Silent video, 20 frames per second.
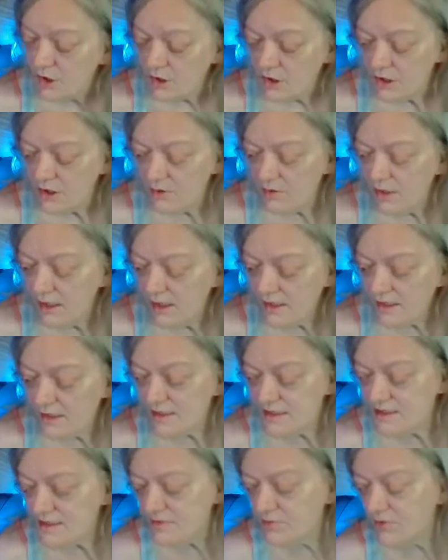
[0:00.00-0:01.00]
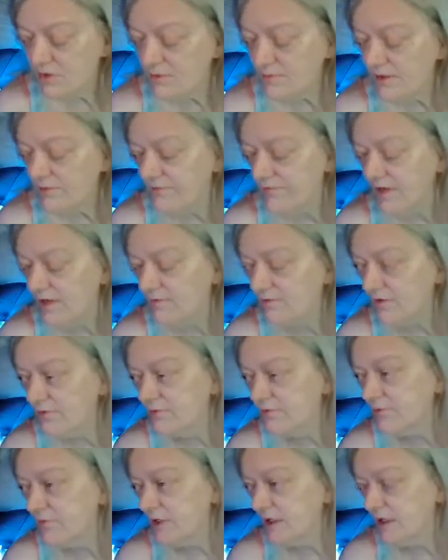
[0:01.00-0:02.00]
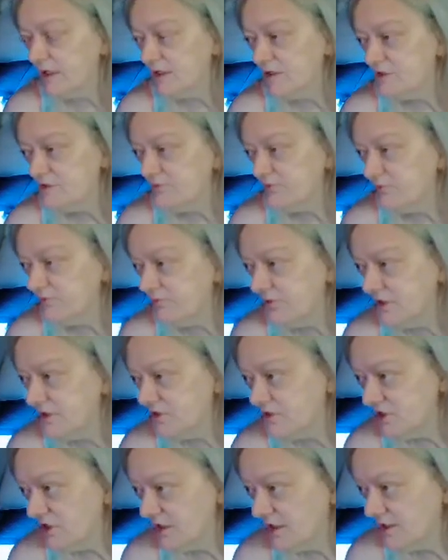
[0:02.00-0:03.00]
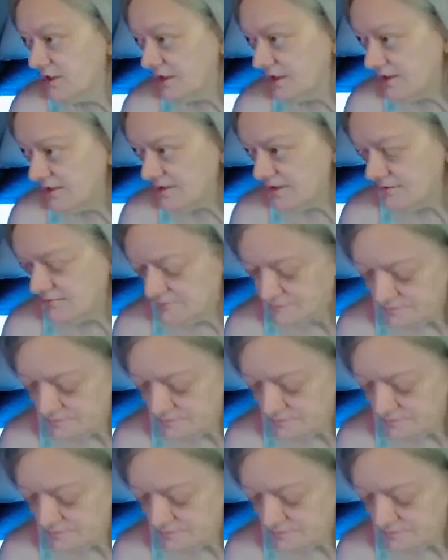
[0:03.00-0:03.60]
You know what? This is one of my favorite freakish fringe theories.